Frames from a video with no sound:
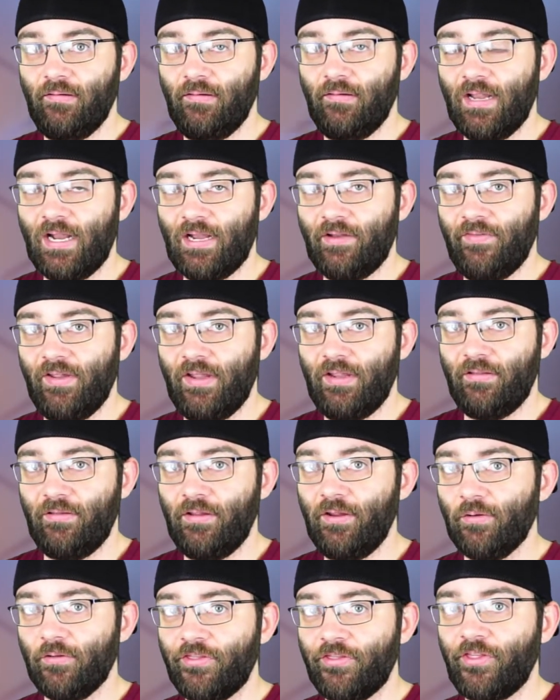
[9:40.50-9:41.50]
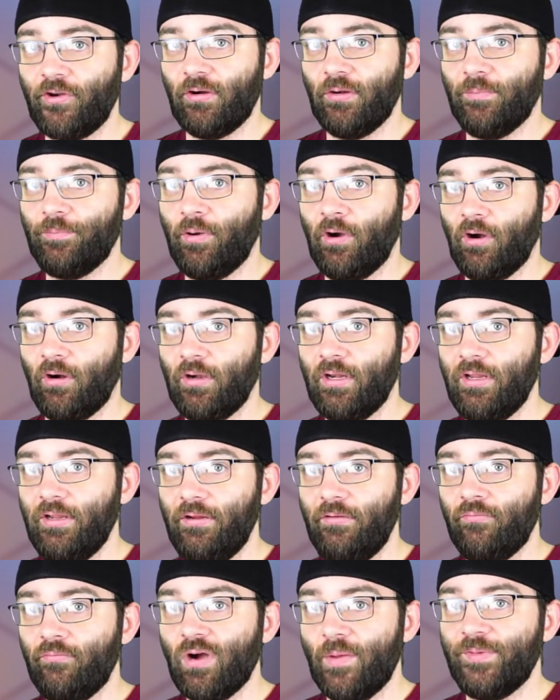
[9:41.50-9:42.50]

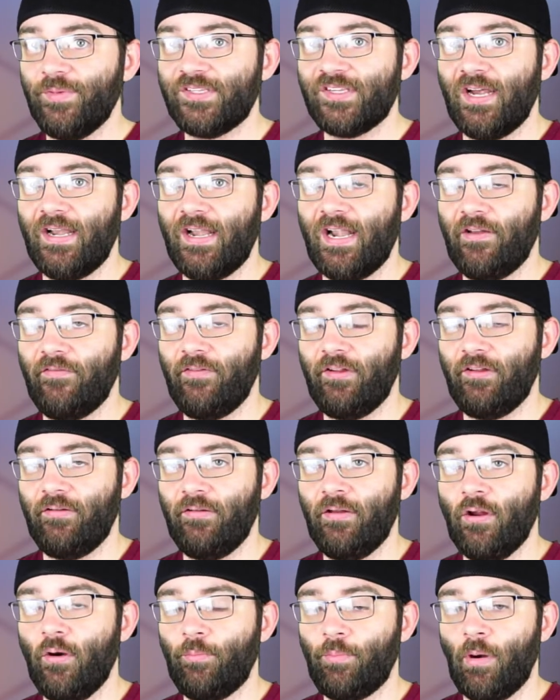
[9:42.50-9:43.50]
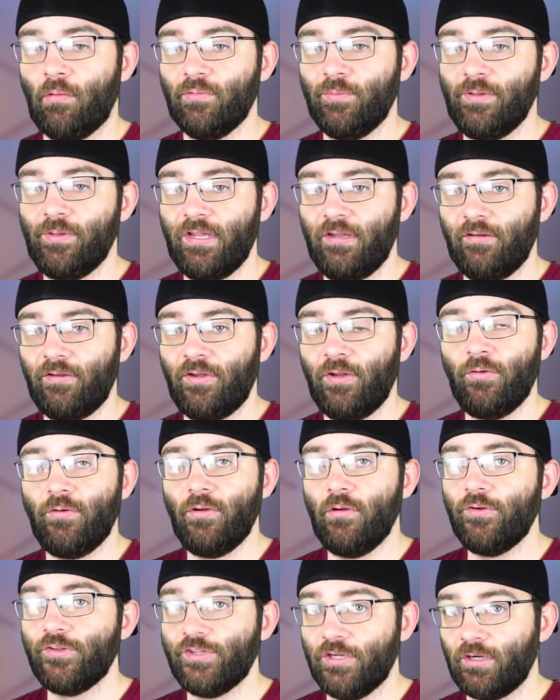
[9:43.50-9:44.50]
third-party website, out of a probably two
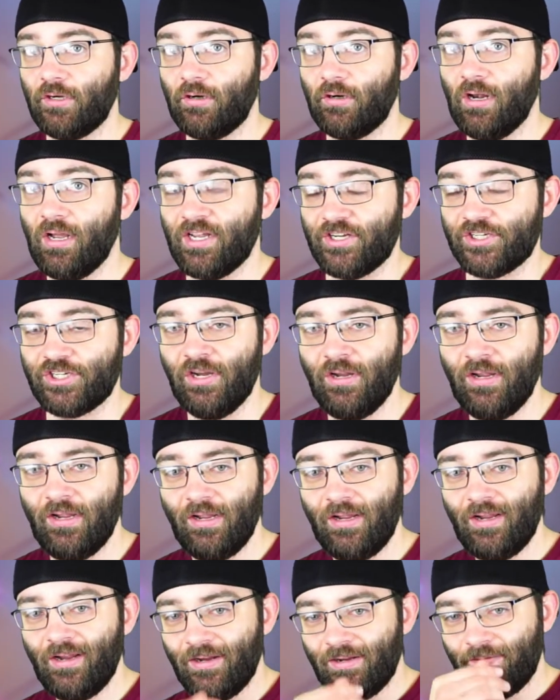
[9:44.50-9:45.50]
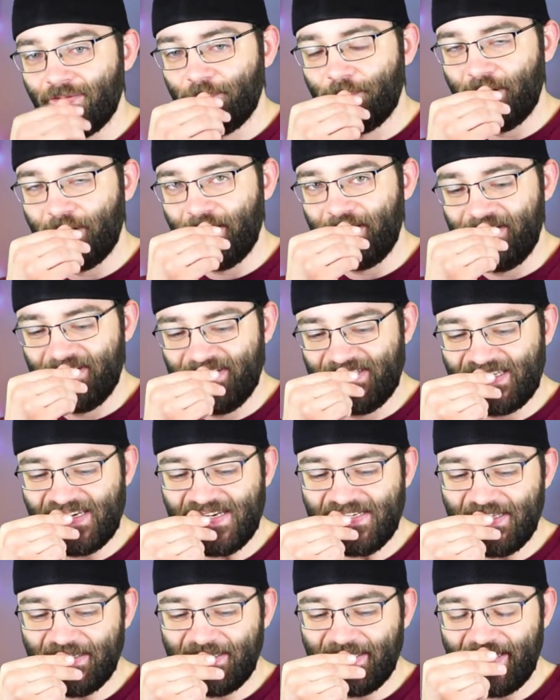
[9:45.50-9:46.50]
dudes in a garage. But
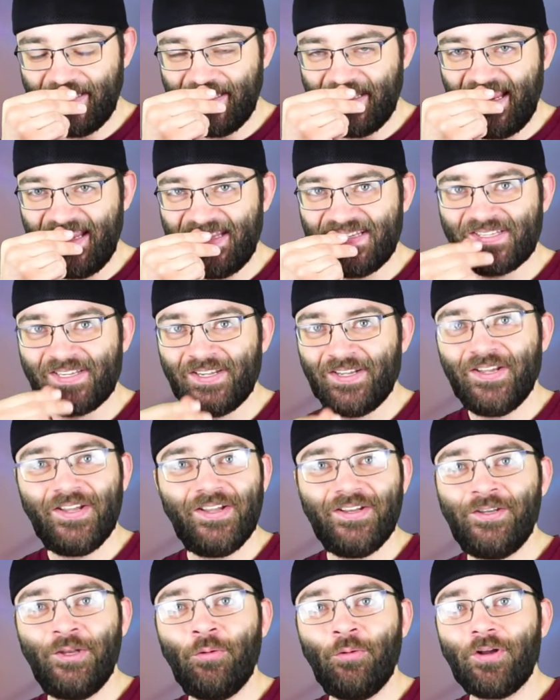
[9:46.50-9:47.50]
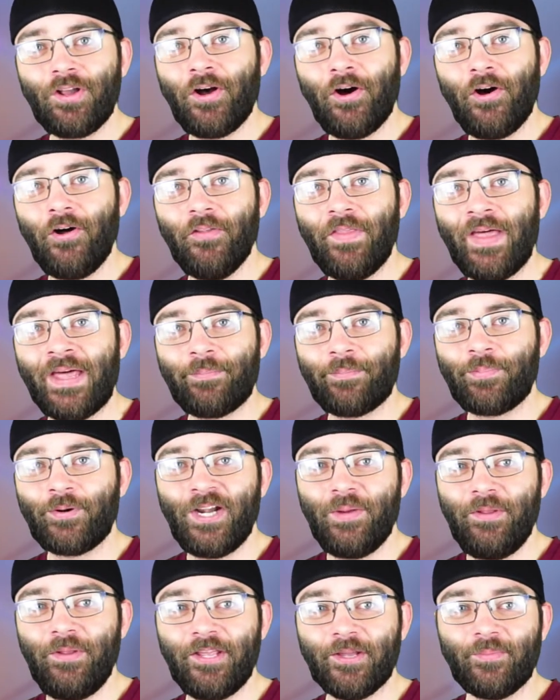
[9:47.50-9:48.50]
6 to 10 days, don't call that
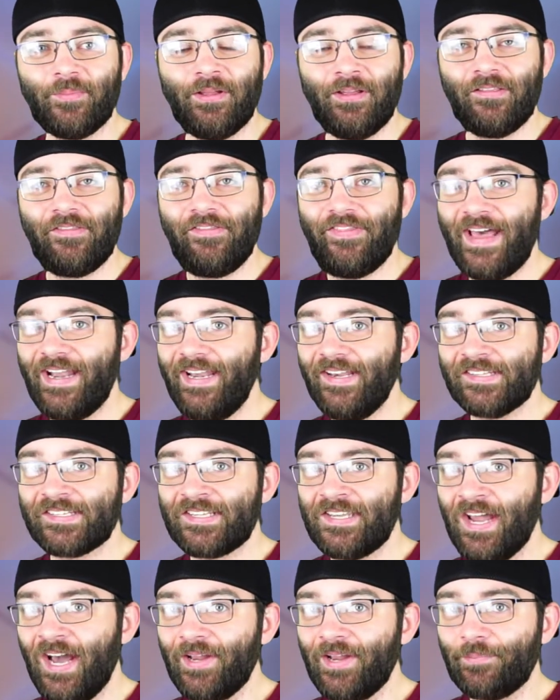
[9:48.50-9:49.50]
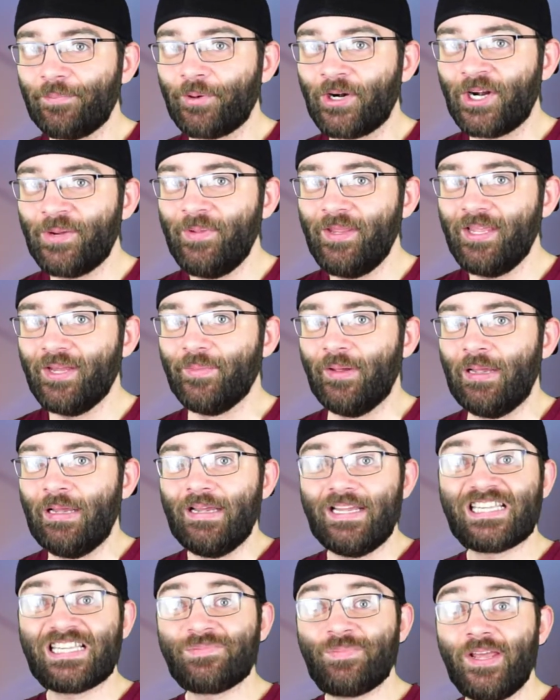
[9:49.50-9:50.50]
premium. That is not premium,
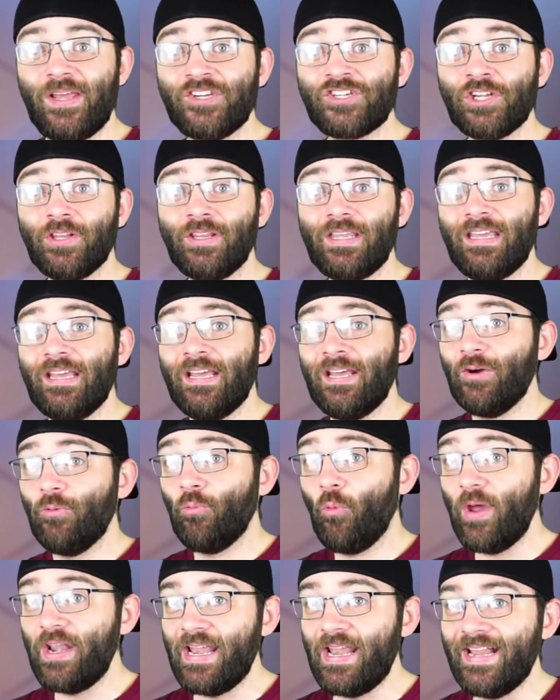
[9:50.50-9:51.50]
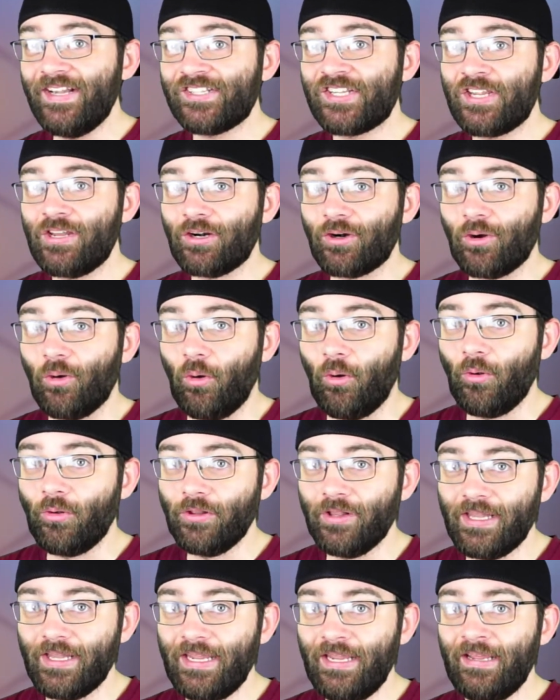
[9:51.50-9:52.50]
especially when it's your
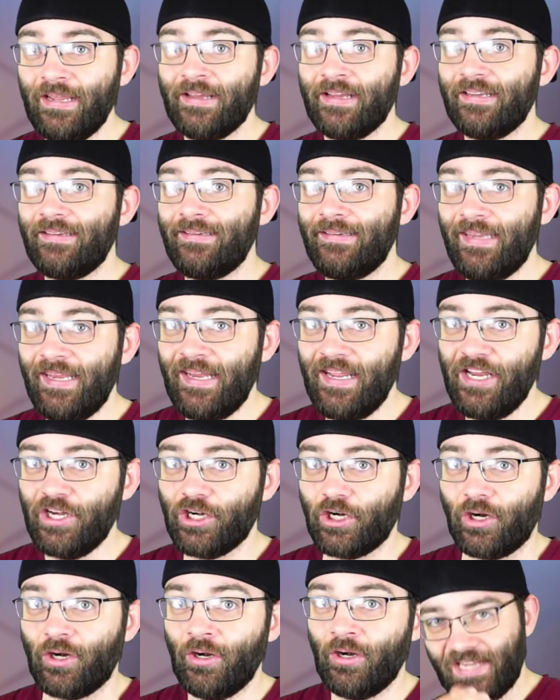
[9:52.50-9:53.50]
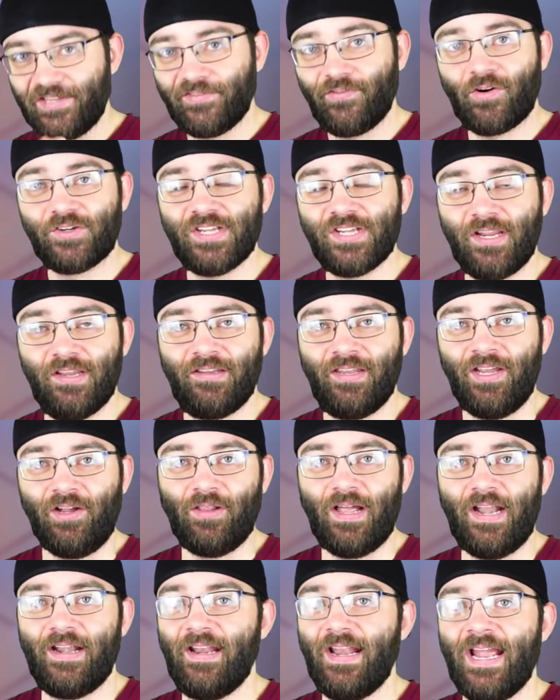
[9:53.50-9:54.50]
only tier. As far as I could
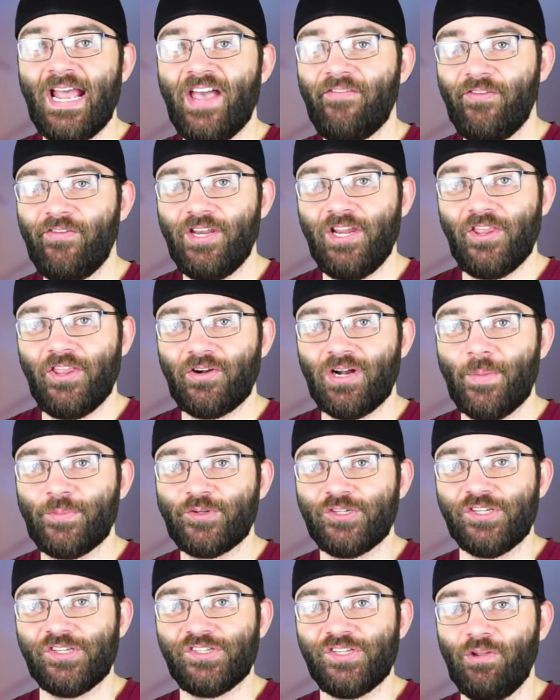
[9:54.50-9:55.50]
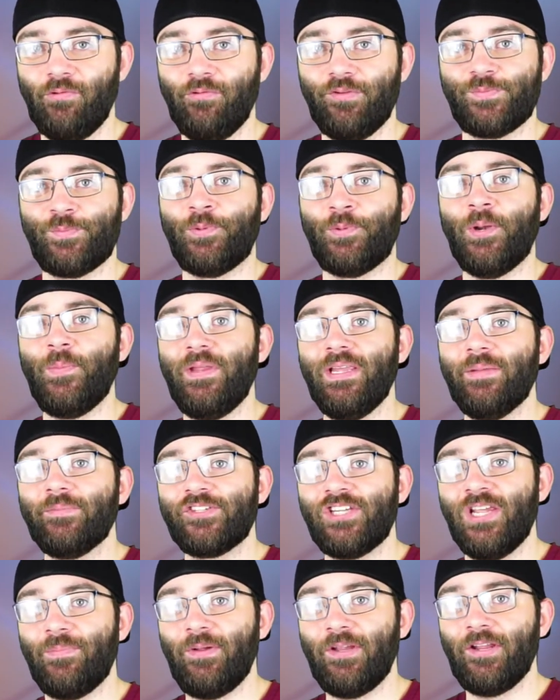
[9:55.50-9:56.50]
tell, I didn't have any other options. It was premium
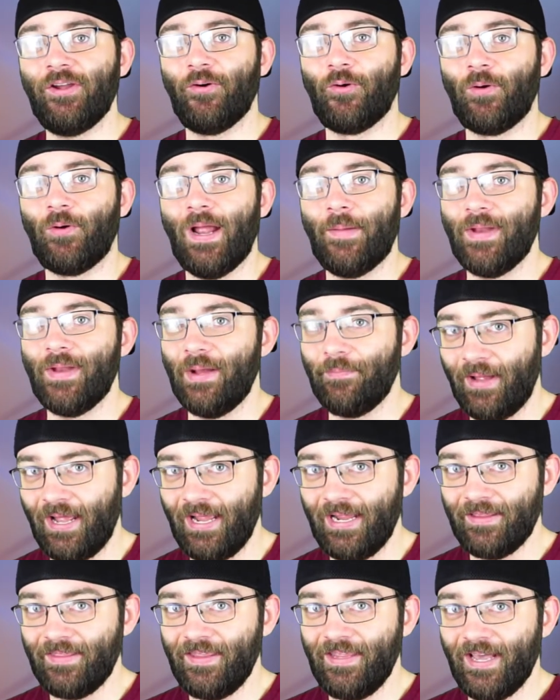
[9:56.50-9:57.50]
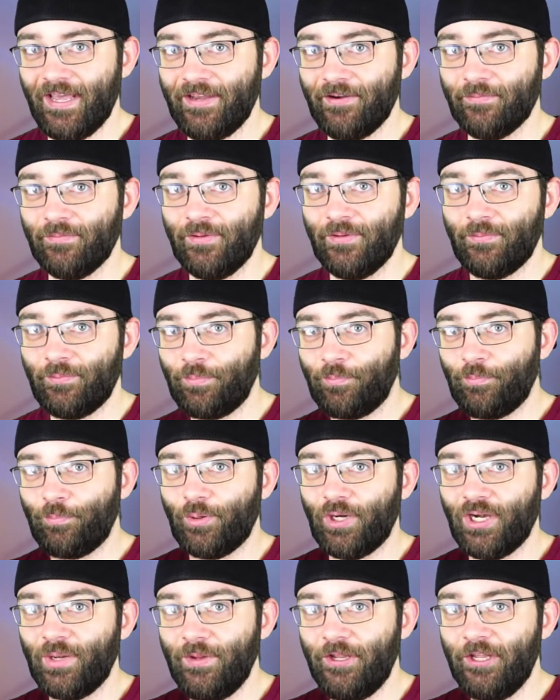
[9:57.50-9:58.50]
shipping or I'm not buying the item.
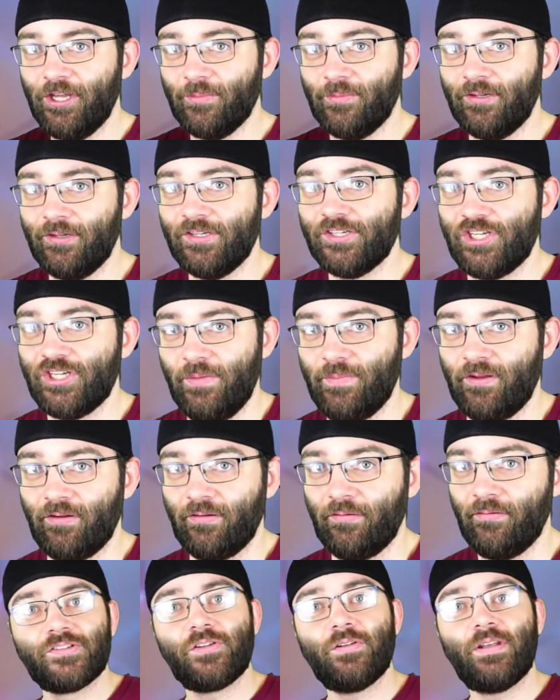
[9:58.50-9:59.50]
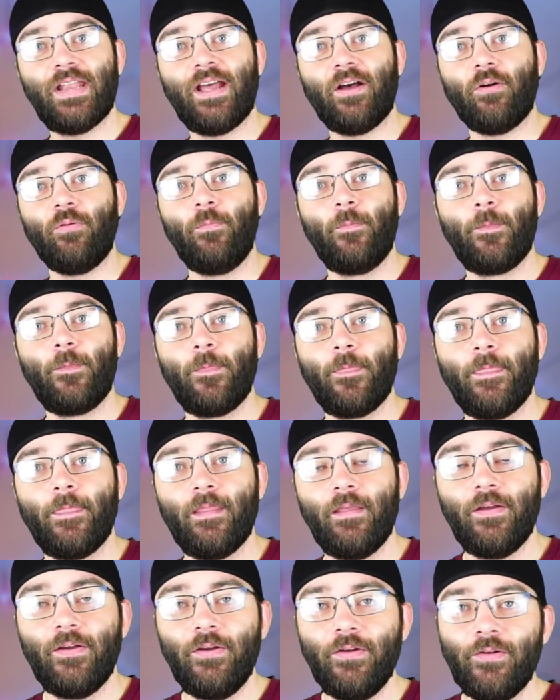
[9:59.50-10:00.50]
premium shipping. So now,
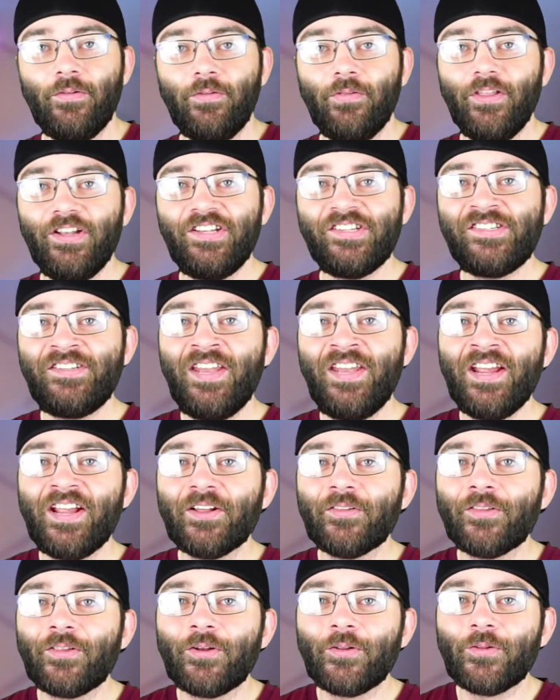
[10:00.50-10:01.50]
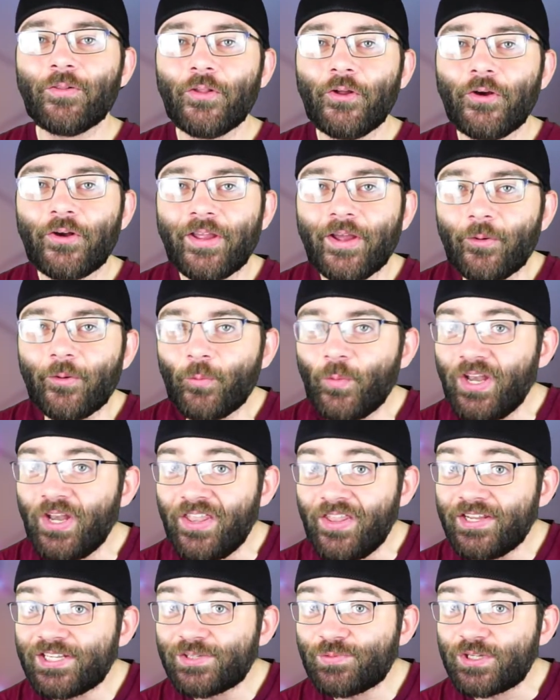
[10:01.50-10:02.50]
let's take a little look at
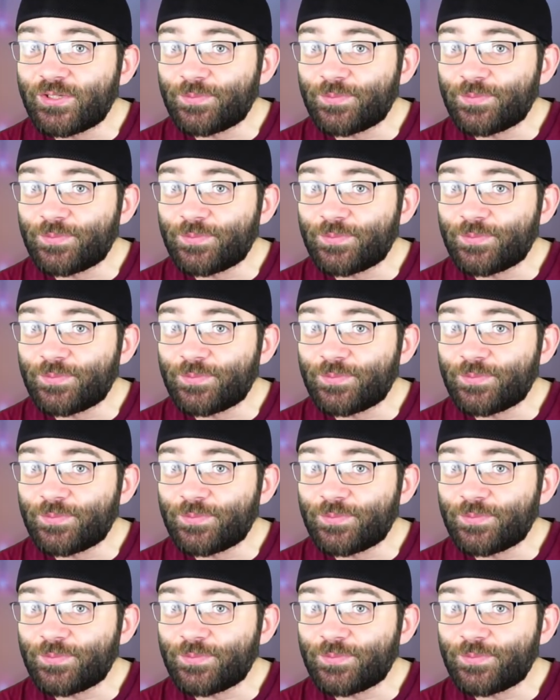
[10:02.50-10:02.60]
when this was